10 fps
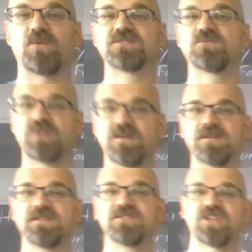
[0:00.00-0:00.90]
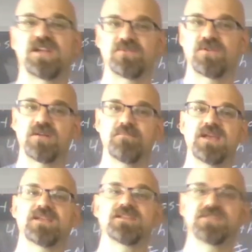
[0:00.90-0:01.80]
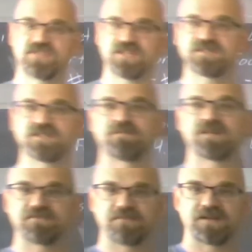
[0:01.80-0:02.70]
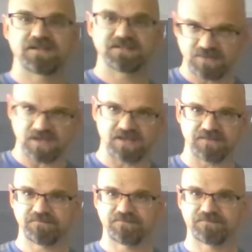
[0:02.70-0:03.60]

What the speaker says: once women in general are making just as much money as men,